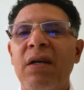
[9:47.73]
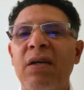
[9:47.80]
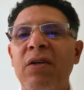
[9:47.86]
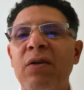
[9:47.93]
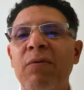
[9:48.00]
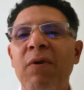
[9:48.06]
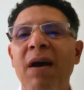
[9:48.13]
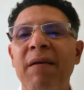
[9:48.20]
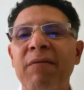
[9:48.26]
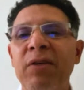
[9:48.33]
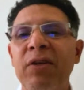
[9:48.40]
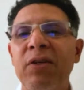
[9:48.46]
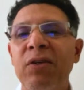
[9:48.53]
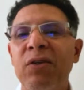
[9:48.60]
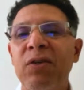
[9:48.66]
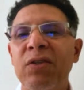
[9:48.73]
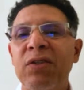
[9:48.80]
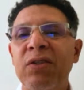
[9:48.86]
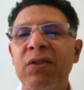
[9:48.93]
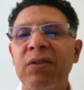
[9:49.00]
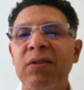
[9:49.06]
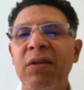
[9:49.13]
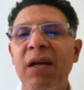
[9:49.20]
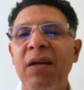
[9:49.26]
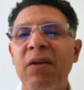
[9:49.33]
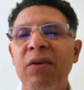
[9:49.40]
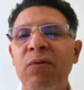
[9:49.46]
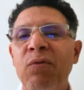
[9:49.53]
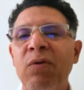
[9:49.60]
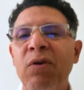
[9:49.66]
you will have to use
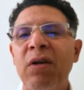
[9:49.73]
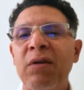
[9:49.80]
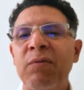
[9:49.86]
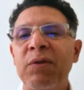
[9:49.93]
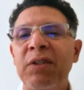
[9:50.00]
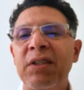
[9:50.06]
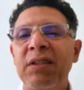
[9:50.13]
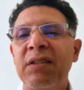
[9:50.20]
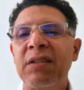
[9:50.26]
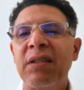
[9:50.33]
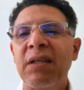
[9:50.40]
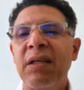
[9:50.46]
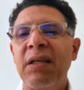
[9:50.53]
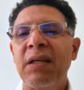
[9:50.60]
another word, which is